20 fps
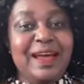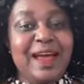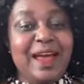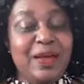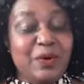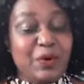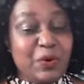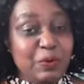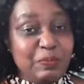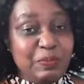I
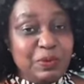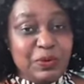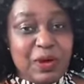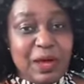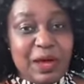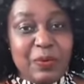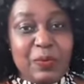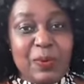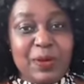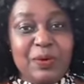hope you
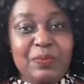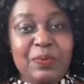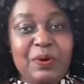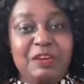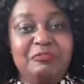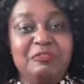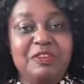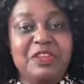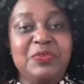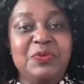are well
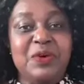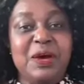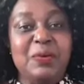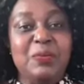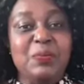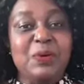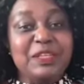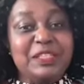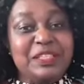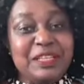wherever you
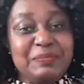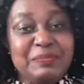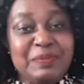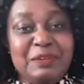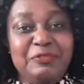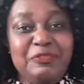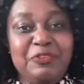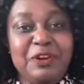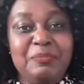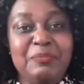are watching
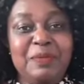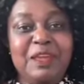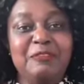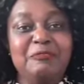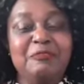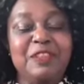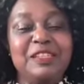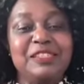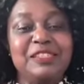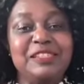me from.
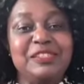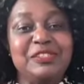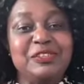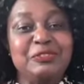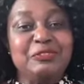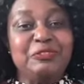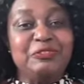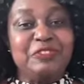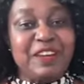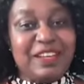If this is
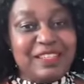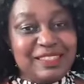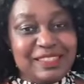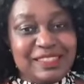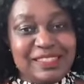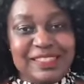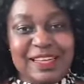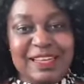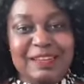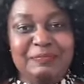your
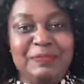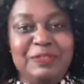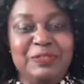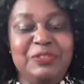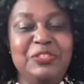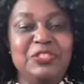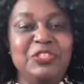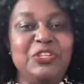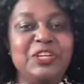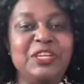first time
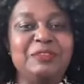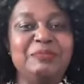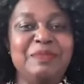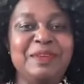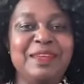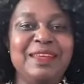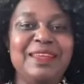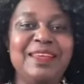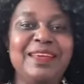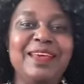to join
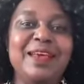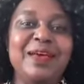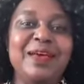me,